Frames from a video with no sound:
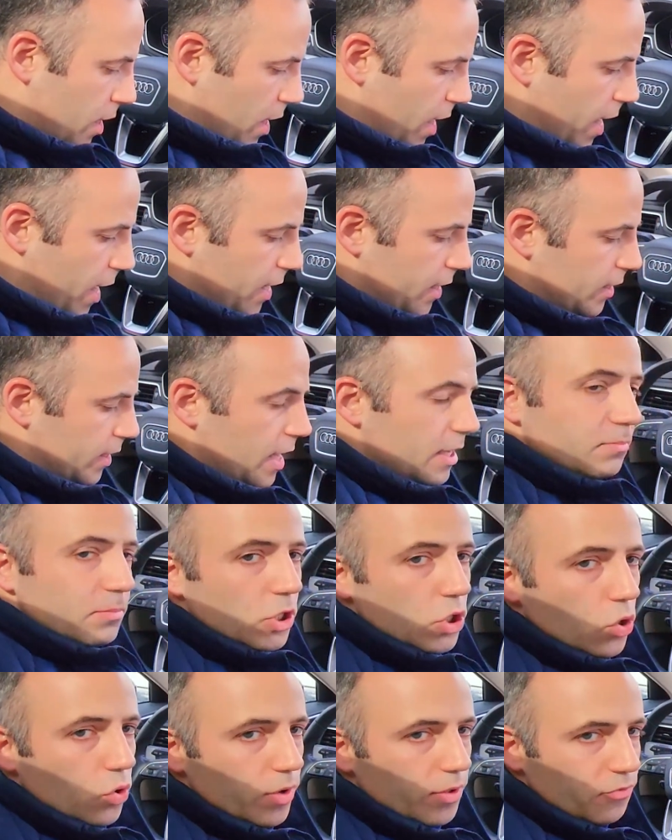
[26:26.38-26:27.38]
And let
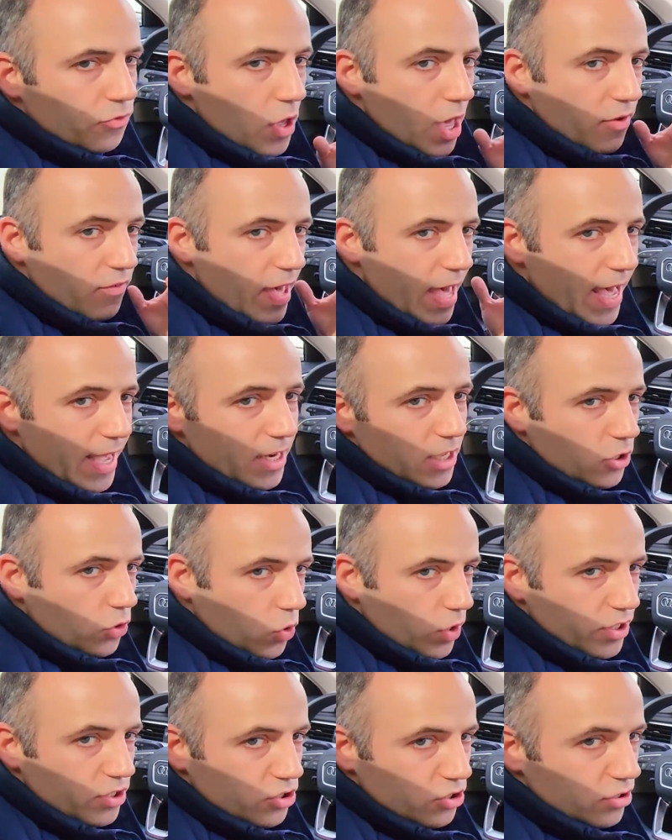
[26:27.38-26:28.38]
me know if you have any
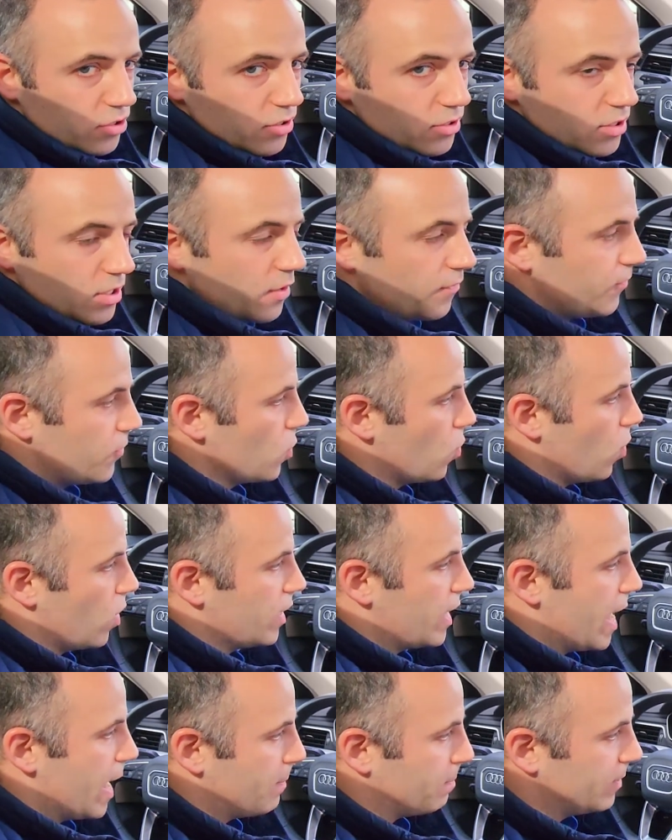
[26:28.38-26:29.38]
questions, if you
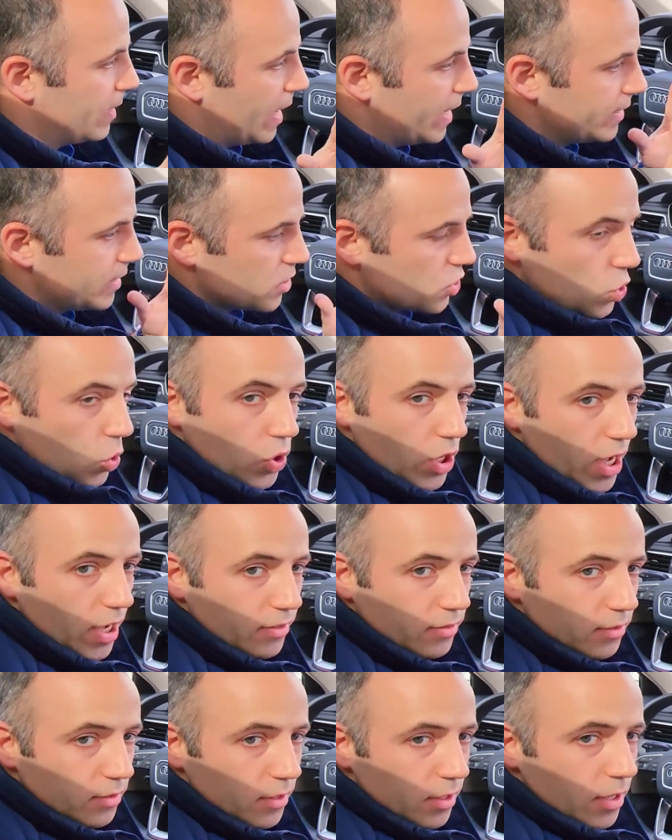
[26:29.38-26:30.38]
want to apply this or
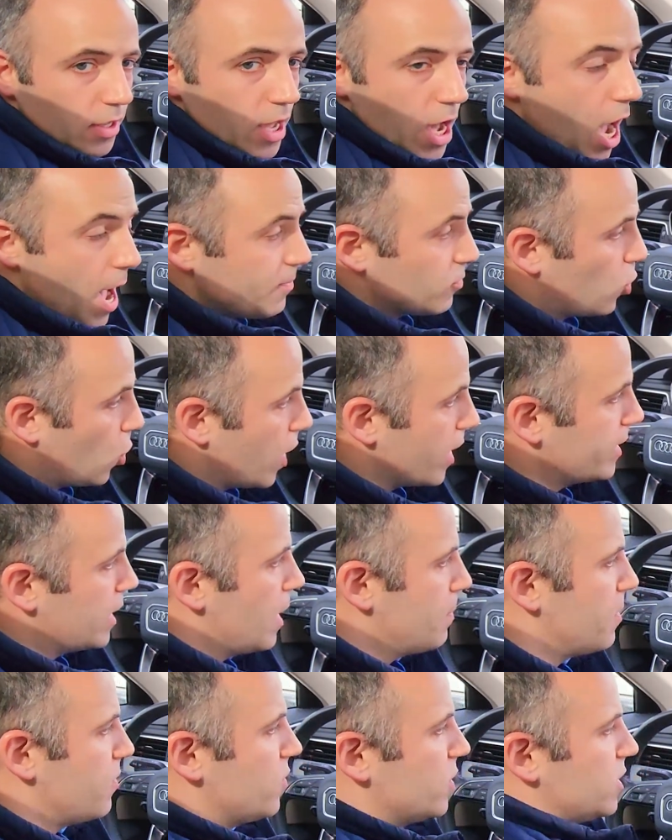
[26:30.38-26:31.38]
not. I'm quite
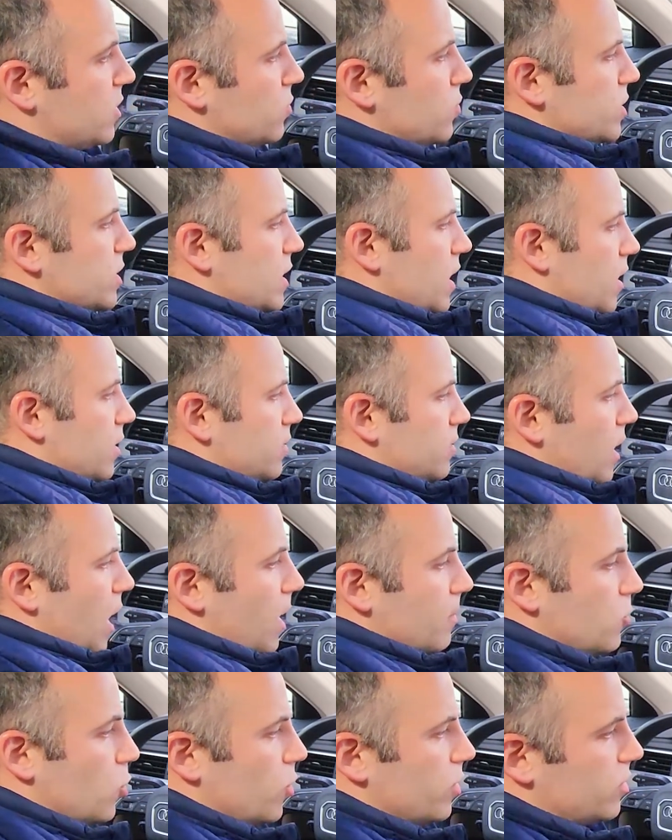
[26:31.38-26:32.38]
happy with the result.
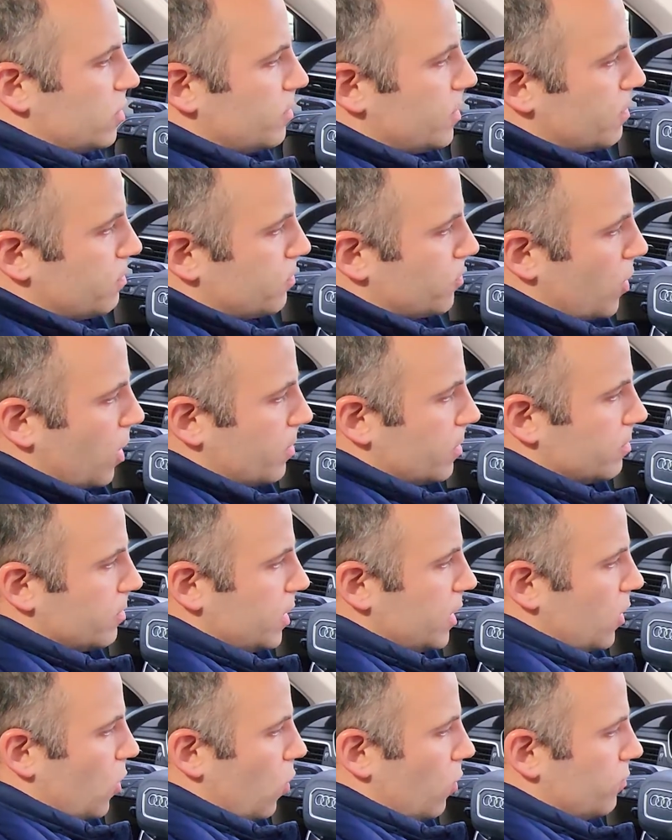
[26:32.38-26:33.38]
I'm going to be
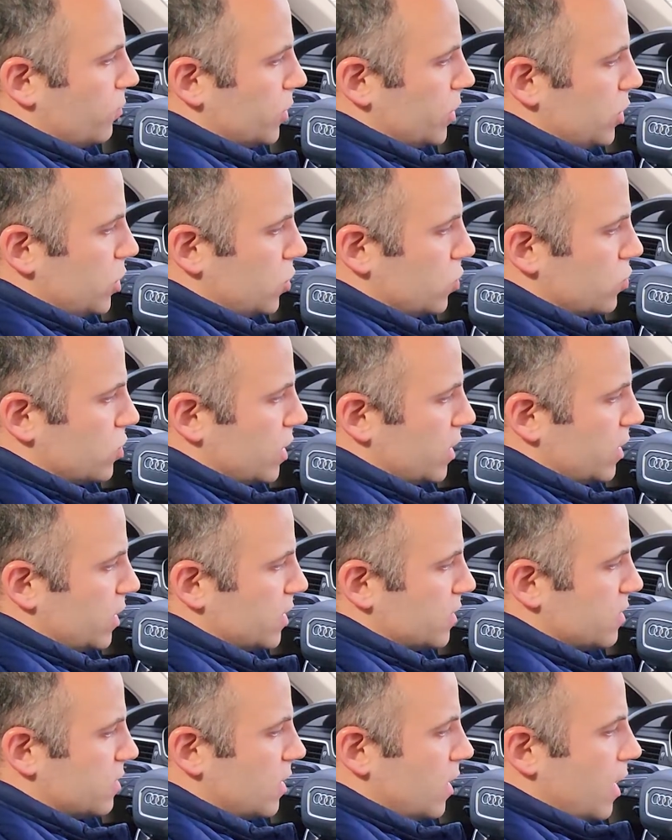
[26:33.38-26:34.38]
probably, hopefully, using
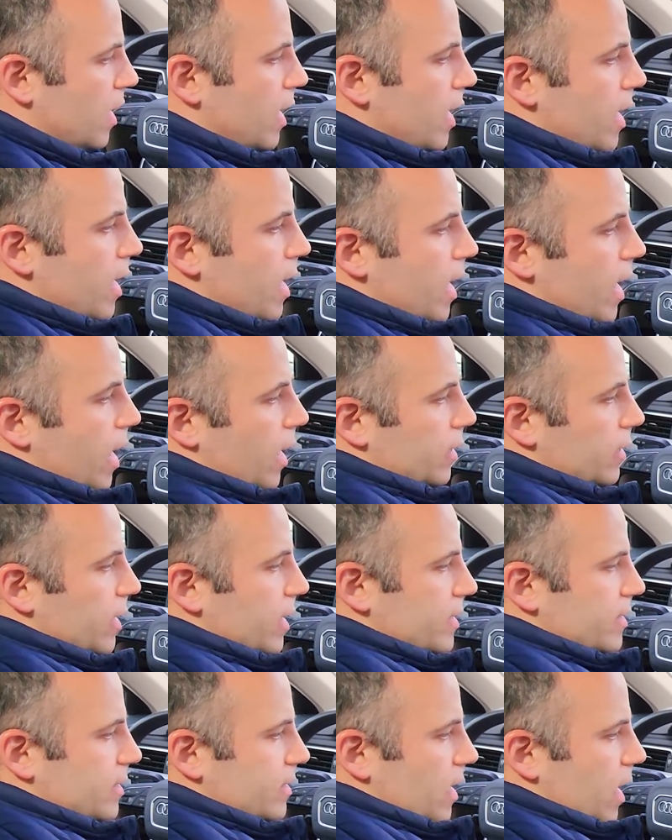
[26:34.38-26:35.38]
this
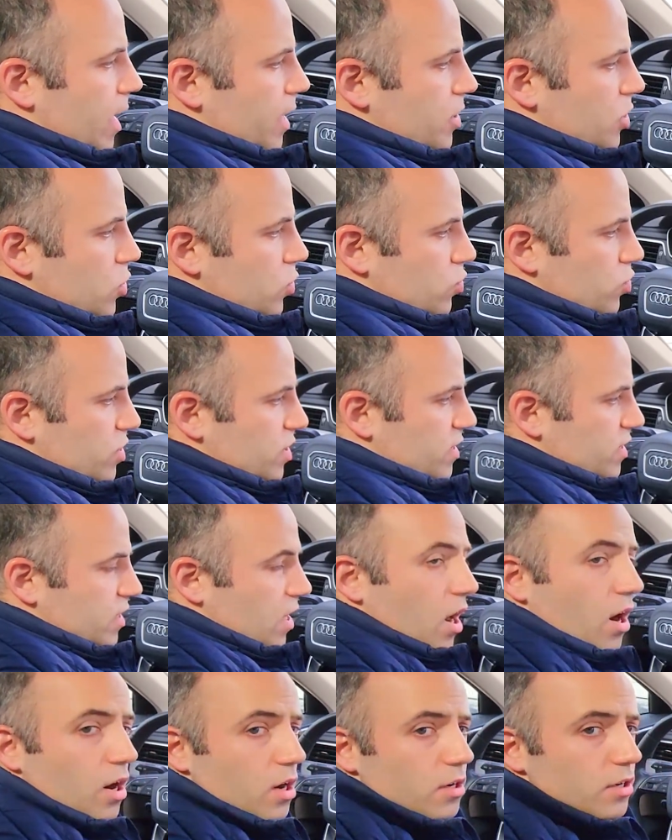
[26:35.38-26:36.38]
unless I use this
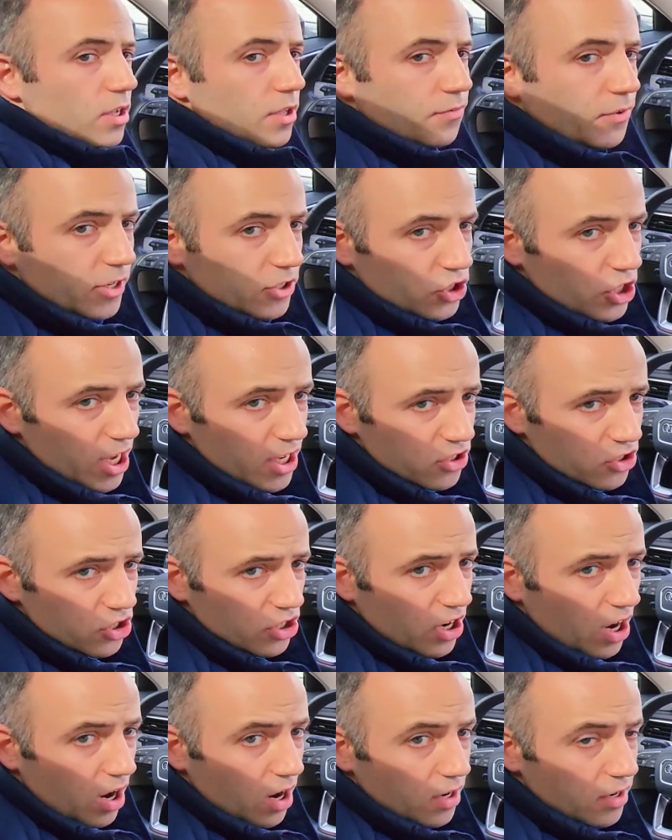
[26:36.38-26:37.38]
car. If I change the
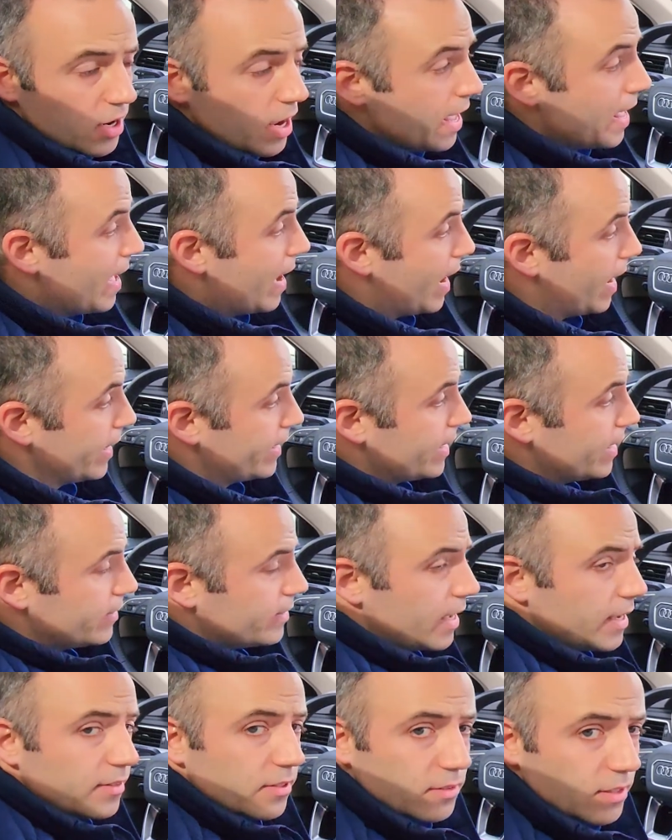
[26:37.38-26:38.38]
car, I can
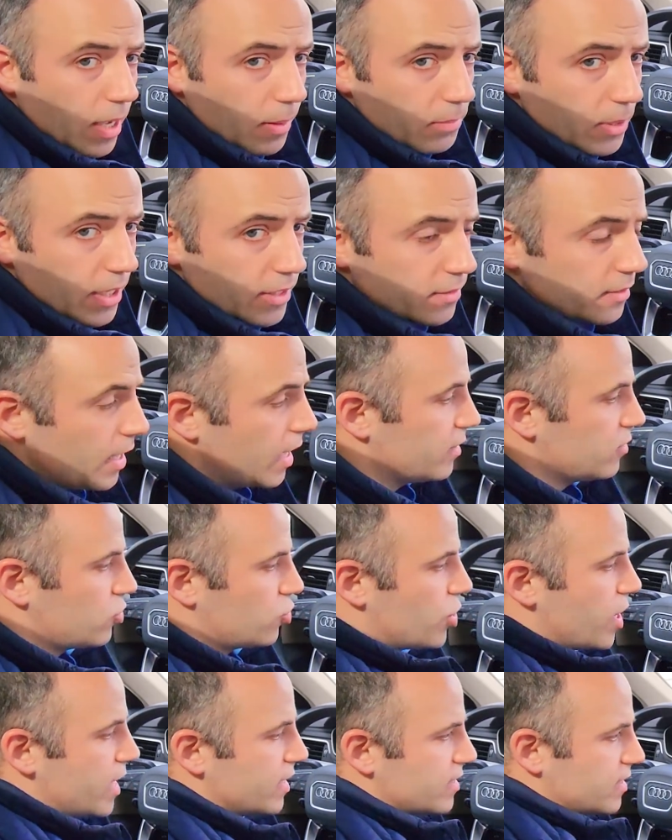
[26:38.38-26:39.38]
take the tablet and
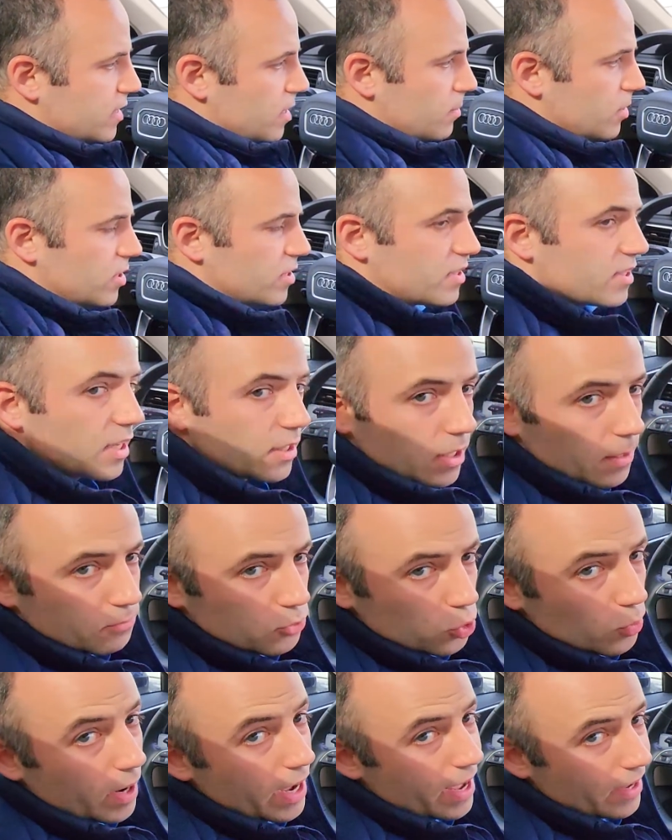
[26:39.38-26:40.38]
create similar setup
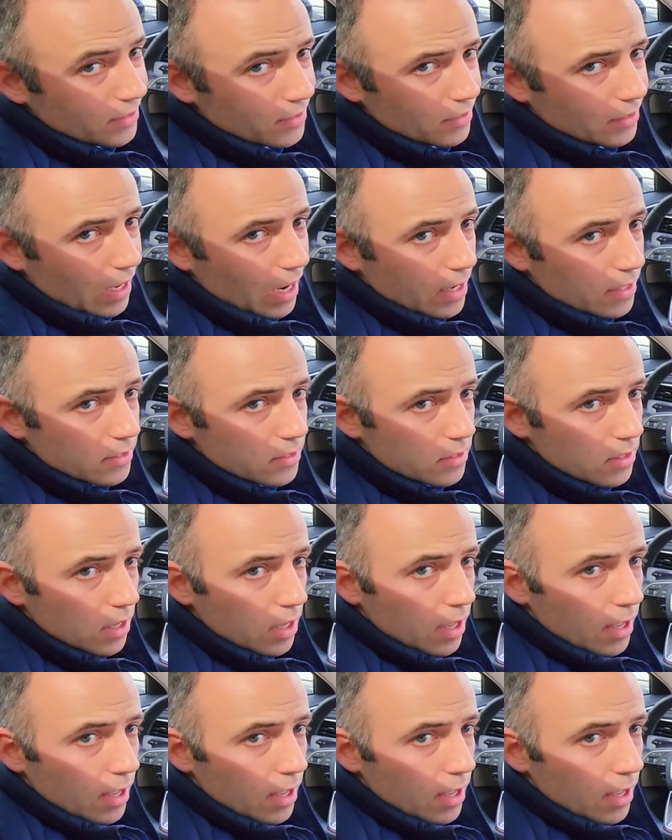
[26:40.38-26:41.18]
to my other cars.